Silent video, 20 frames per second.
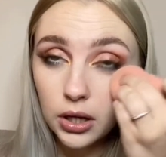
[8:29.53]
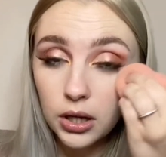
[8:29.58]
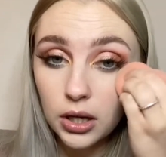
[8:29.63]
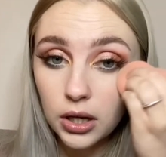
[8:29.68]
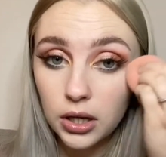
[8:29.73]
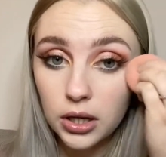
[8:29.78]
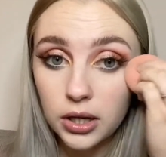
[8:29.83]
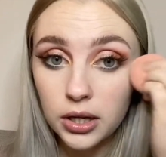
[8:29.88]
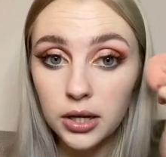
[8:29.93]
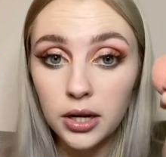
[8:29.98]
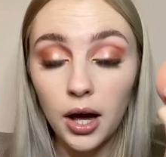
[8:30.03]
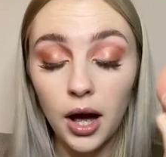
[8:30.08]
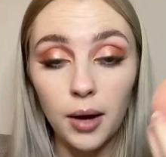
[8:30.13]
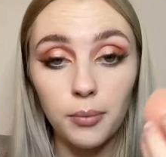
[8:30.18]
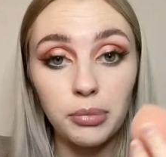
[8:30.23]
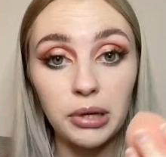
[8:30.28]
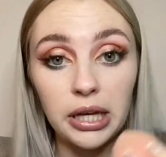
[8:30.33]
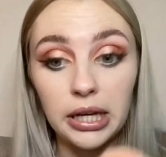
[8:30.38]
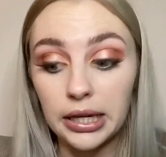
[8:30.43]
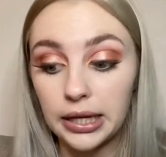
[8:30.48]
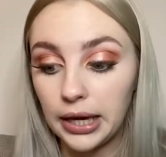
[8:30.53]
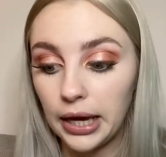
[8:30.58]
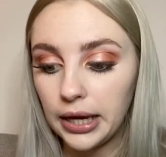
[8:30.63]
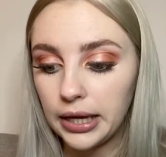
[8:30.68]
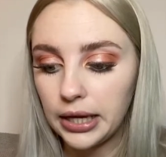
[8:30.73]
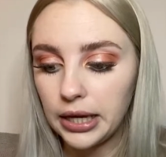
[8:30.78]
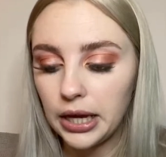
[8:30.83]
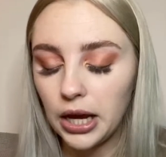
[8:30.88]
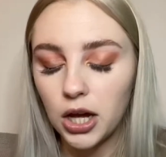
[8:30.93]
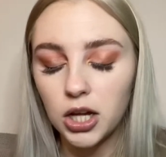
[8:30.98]
not being
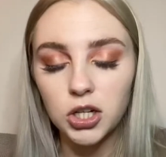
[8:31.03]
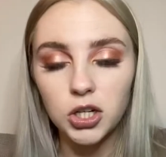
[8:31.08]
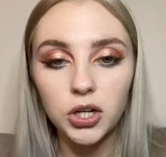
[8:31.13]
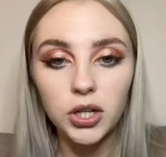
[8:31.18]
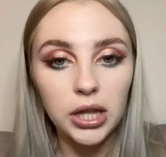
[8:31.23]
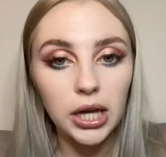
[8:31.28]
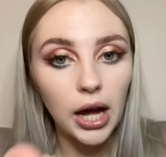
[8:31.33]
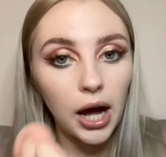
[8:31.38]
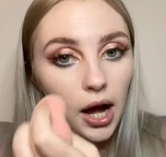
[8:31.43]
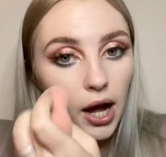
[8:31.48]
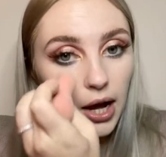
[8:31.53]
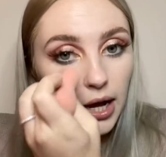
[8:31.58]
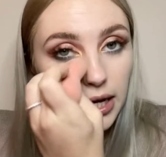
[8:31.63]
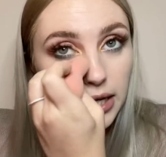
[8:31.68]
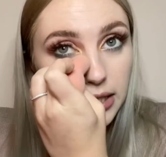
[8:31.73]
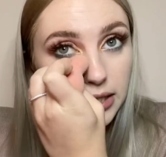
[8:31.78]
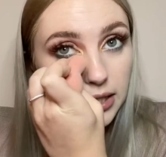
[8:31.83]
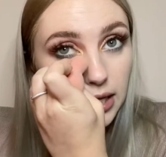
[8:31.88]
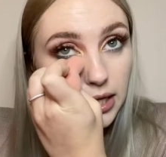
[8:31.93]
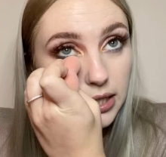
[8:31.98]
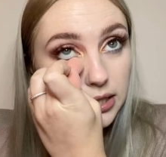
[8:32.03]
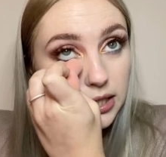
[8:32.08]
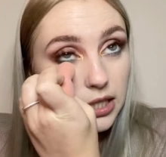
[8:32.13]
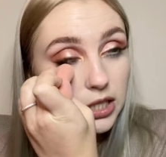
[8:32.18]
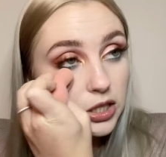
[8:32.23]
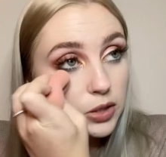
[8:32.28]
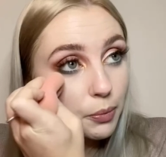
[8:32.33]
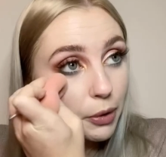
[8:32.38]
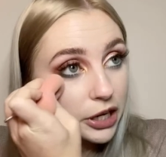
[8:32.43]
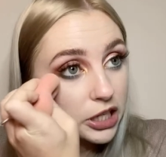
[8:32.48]
cakey under the eyes, and since
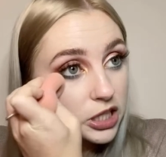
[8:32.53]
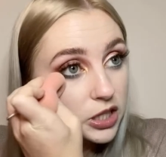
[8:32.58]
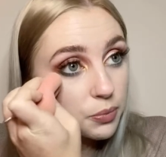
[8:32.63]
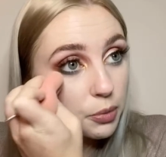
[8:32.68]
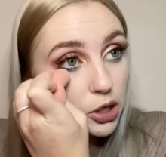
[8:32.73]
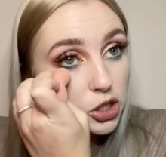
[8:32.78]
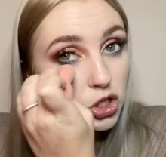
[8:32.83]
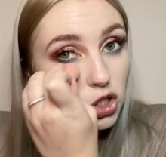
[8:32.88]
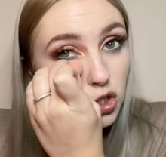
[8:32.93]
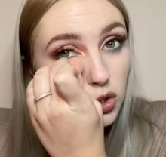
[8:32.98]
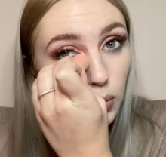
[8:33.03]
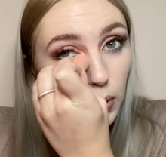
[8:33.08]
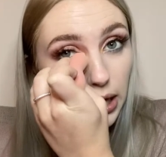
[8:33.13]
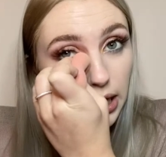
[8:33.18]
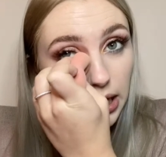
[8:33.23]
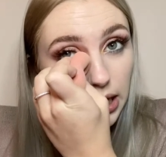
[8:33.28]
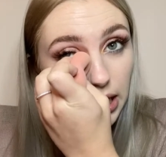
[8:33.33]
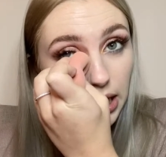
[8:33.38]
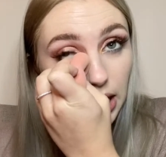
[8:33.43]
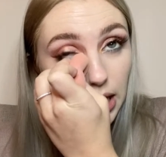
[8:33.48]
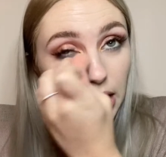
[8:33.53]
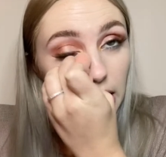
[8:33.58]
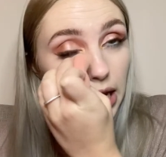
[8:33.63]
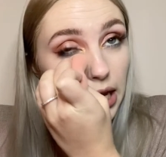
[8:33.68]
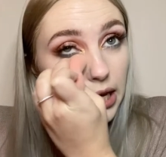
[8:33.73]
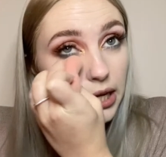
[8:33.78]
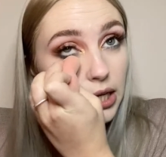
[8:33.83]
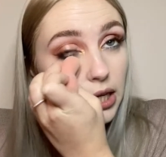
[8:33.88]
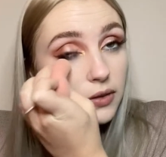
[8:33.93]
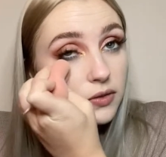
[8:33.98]
my sponge is wet, it
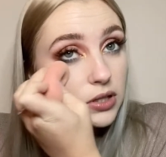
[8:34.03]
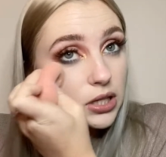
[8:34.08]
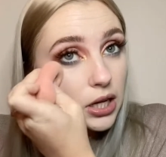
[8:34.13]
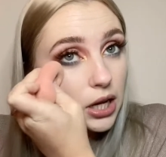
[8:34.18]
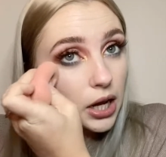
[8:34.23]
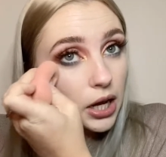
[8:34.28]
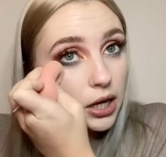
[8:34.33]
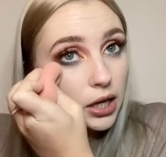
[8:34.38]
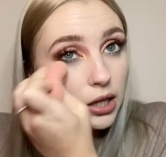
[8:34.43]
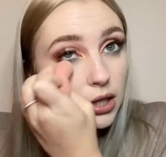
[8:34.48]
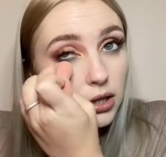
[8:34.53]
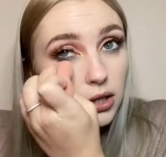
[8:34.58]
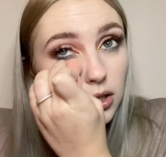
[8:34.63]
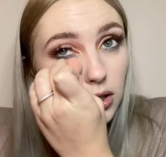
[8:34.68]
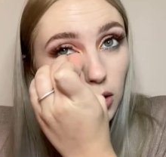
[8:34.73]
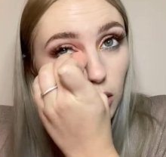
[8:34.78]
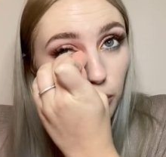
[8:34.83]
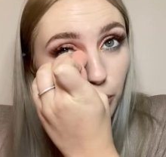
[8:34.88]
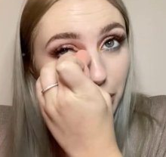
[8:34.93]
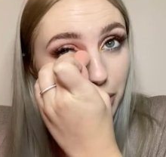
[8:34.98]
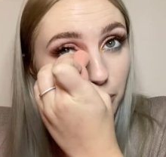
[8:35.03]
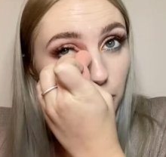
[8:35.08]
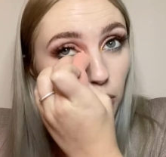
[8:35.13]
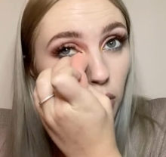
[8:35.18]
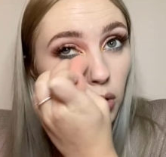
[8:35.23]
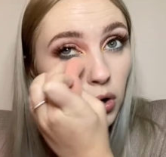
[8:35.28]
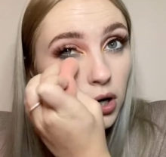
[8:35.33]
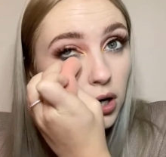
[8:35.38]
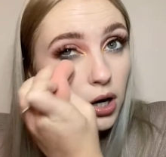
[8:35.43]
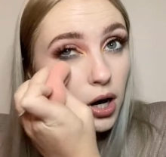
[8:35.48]
gives it a little bit
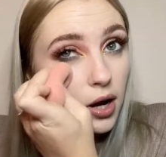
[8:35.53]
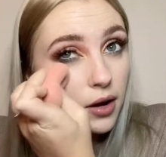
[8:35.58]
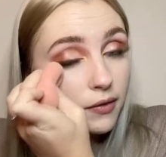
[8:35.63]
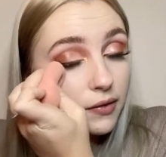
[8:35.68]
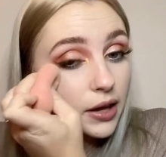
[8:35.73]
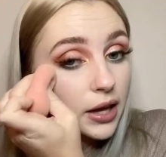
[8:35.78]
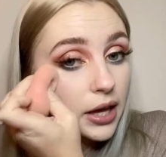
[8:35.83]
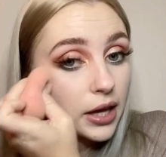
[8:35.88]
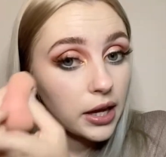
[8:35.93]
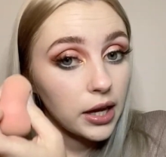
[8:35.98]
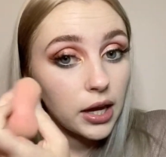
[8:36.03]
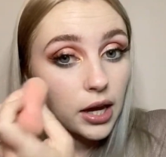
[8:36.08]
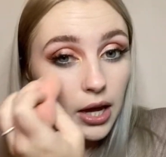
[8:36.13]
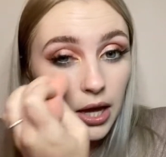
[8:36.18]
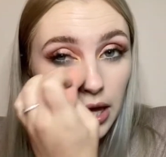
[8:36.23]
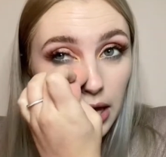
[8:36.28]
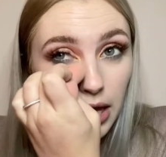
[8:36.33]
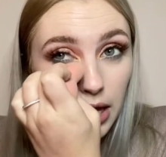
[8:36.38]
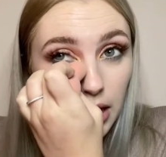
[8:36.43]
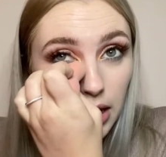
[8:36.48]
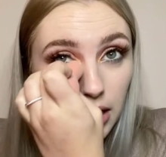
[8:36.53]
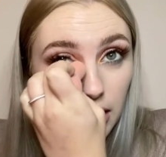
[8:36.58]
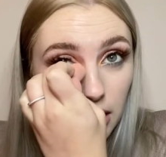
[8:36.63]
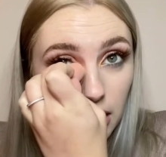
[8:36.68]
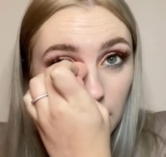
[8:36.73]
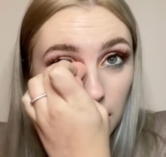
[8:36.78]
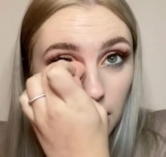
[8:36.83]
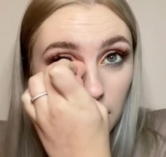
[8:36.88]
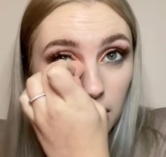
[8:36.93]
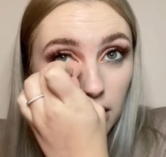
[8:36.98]
more of a
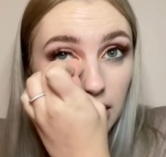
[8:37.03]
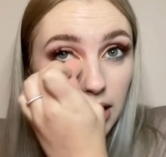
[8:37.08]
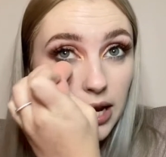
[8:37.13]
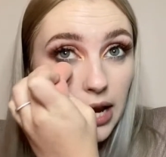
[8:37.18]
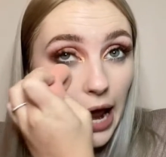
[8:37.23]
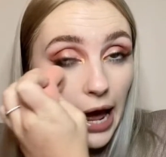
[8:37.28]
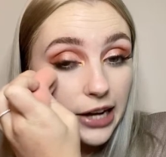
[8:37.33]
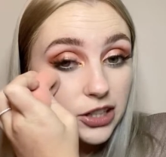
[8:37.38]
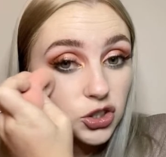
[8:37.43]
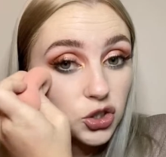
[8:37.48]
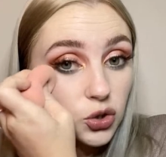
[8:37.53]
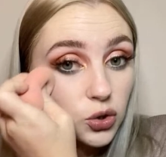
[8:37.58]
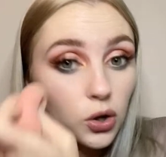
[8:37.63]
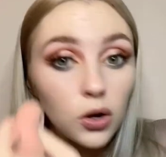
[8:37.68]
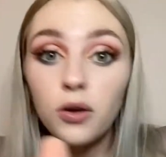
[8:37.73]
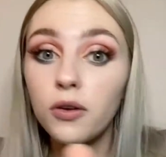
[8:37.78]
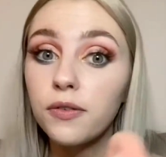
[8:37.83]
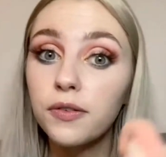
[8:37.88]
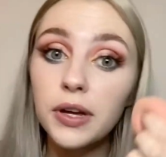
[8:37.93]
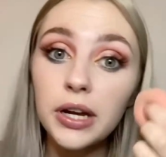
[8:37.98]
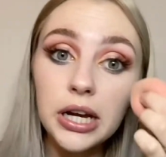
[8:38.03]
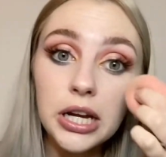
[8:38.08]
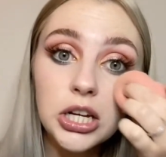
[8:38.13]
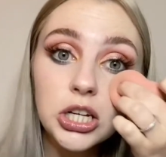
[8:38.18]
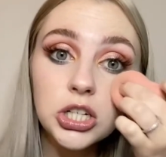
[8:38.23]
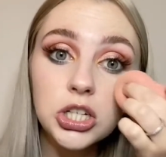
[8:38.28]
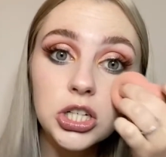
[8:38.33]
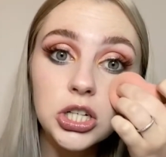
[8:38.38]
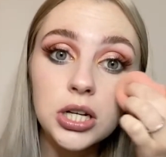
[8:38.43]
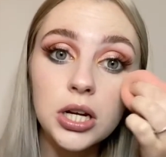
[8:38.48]
natural
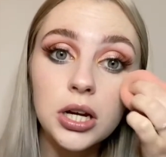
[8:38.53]
finish